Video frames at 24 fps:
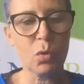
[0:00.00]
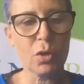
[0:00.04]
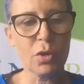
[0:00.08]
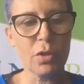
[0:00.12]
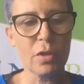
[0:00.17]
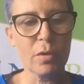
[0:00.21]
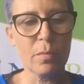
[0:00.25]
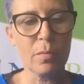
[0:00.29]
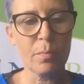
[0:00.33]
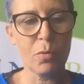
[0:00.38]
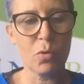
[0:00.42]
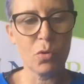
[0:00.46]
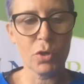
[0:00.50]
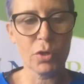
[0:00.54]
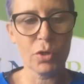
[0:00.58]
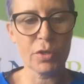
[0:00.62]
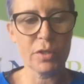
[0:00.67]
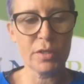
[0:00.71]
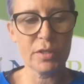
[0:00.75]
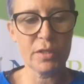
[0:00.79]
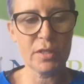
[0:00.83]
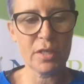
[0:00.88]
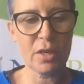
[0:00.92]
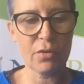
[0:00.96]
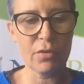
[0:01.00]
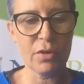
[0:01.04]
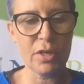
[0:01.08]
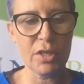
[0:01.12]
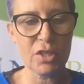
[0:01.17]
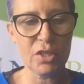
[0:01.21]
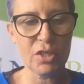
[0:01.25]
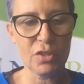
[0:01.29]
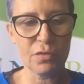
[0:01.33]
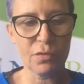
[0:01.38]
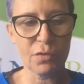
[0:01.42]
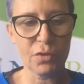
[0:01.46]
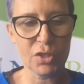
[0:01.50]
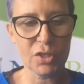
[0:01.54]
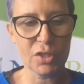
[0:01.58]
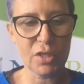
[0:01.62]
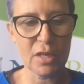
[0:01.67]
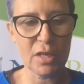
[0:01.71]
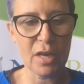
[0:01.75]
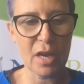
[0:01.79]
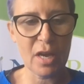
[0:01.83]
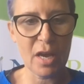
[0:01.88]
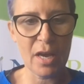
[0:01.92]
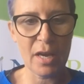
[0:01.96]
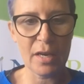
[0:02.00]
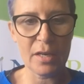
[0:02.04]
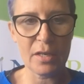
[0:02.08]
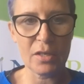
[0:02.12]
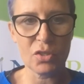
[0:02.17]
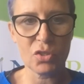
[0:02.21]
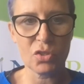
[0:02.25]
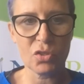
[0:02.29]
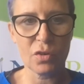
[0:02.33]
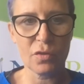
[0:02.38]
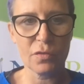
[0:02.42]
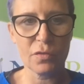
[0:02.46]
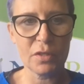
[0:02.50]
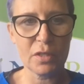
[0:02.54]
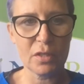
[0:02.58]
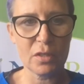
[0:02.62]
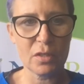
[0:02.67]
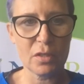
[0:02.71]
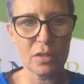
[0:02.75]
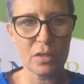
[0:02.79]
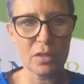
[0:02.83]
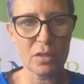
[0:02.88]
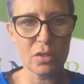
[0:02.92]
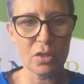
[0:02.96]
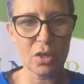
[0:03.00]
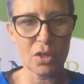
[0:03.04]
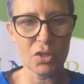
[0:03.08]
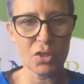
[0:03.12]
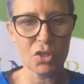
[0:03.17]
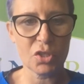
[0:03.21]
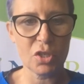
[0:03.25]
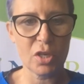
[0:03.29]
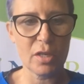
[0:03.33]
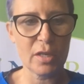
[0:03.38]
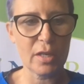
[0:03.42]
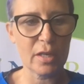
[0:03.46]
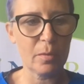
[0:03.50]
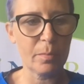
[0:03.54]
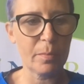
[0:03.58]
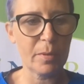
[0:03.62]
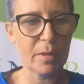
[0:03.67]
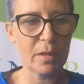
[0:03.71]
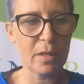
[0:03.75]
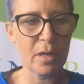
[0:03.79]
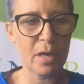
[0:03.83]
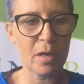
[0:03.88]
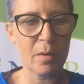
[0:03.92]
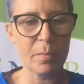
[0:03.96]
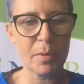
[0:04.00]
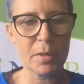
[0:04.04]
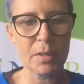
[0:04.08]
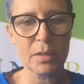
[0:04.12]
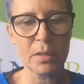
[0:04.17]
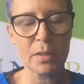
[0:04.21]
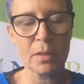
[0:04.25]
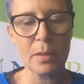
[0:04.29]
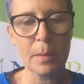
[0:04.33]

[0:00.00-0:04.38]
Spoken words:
are the important considerations for CI? You sort of touched on a little bit there, but...